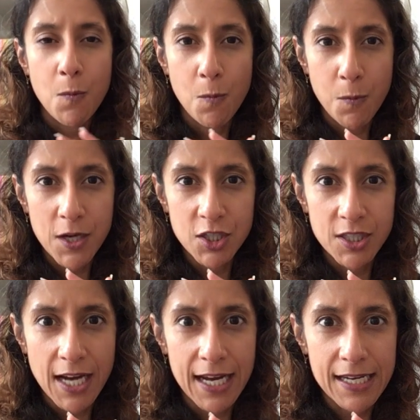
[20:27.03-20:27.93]
which
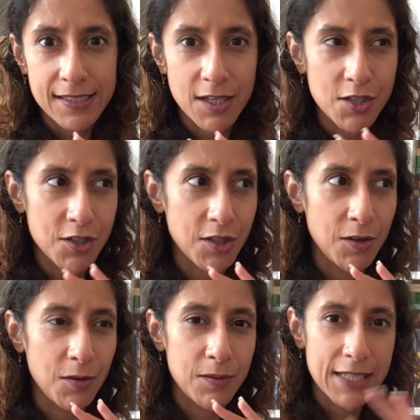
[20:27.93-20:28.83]
days I
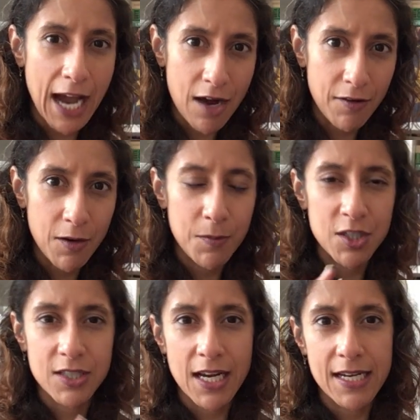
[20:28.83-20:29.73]
do tarot,
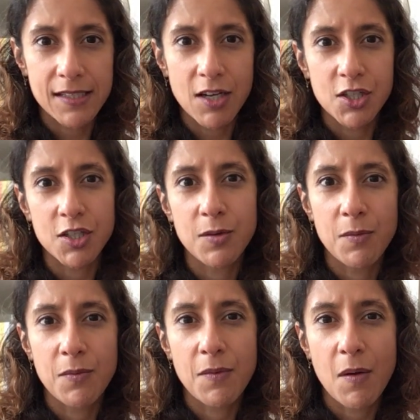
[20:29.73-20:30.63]
which days I do,
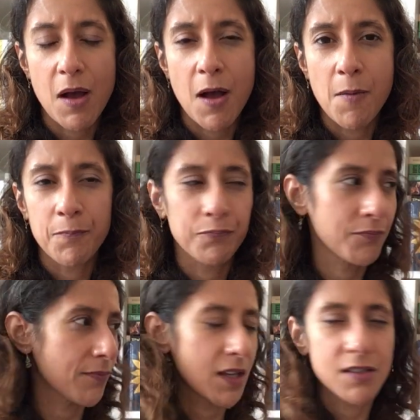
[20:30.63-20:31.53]

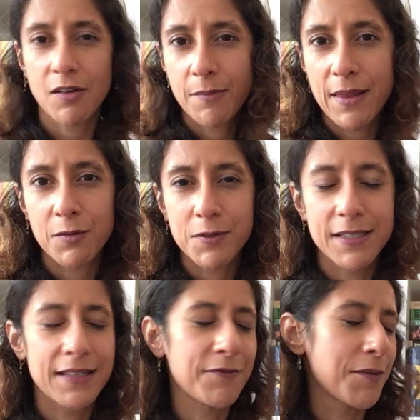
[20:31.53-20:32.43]
sorry about the
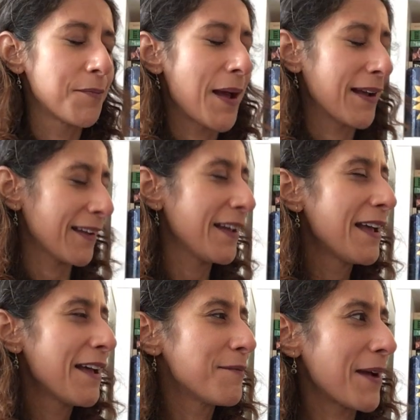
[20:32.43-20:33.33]
noise from
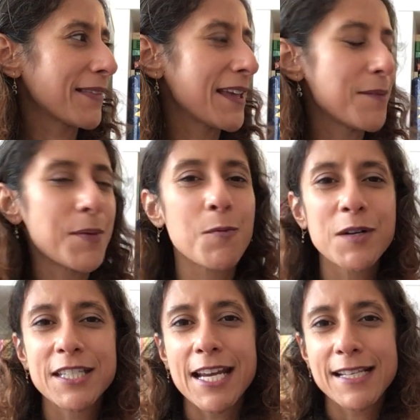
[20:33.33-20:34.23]
back there, but
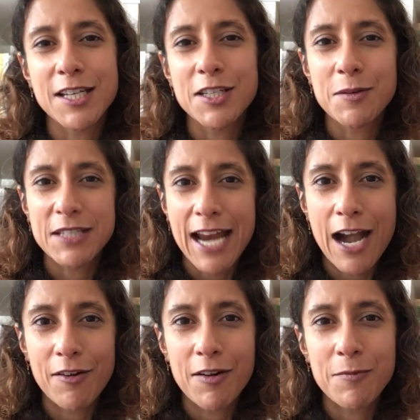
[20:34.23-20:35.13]
which days I do
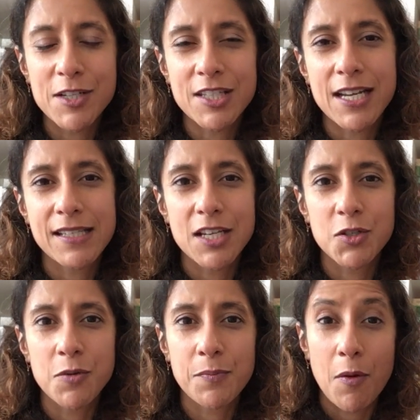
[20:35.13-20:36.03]
tarot, which days I
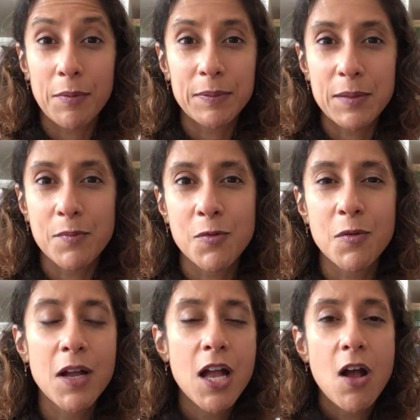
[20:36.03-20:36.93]
do probably more
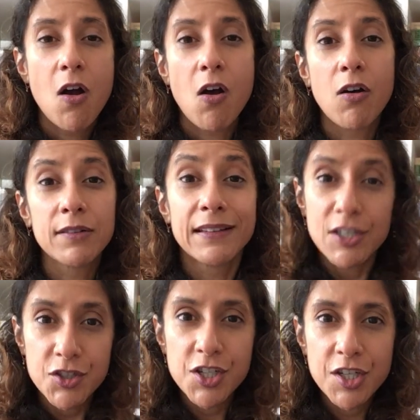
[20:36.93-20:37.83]
on
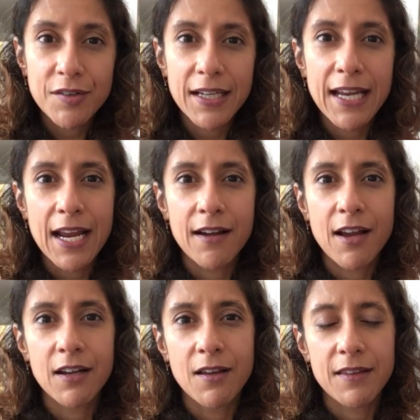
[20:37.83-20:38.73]
literature again. I
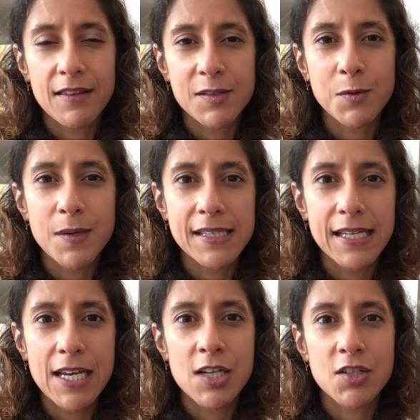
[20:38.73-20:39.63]
know that there's always an
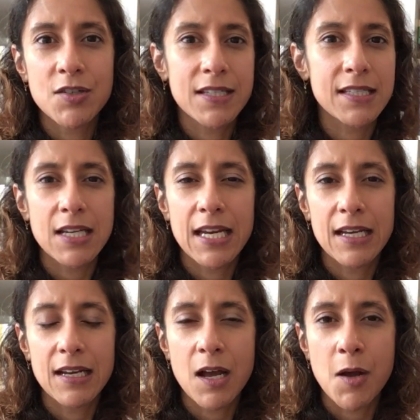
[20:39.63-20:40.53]
interest in